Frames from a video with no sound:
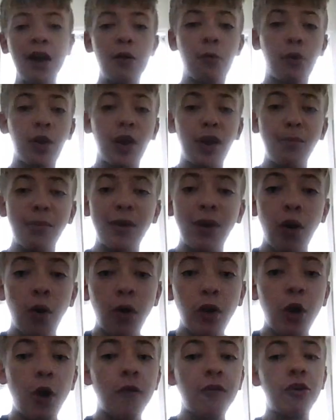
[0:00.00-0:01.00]
We're going to be
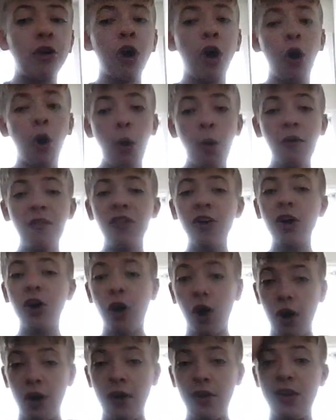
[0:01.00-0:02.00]
going over all of the
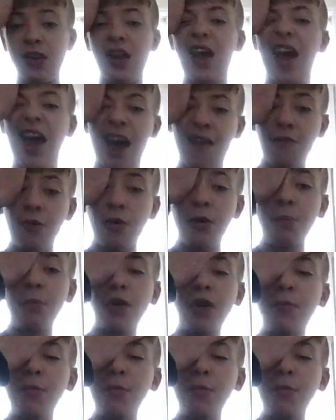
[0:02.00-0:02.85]
cards ever. We're going to be